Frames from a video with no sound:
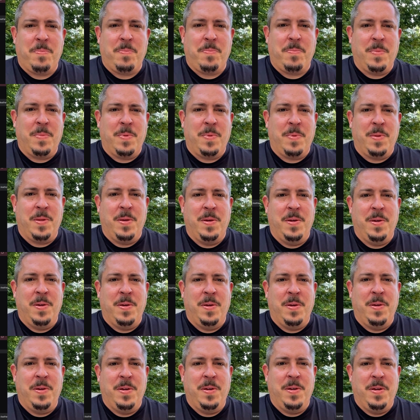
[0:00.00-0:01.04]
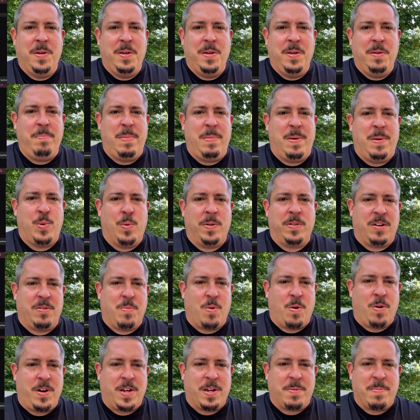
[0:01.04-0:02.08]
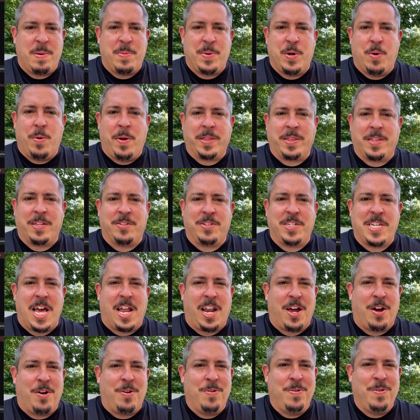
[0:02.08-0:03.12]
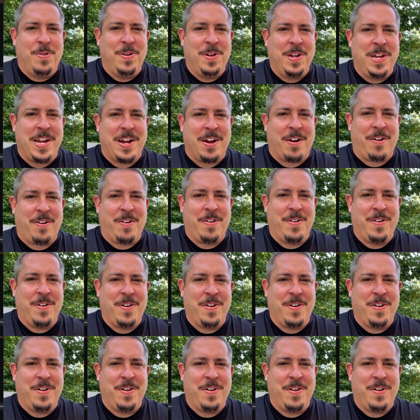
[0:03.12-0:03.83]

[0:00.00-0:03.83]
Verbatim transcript: Maybe we want something that's going to be a little more like maybe we don't want this yellow here.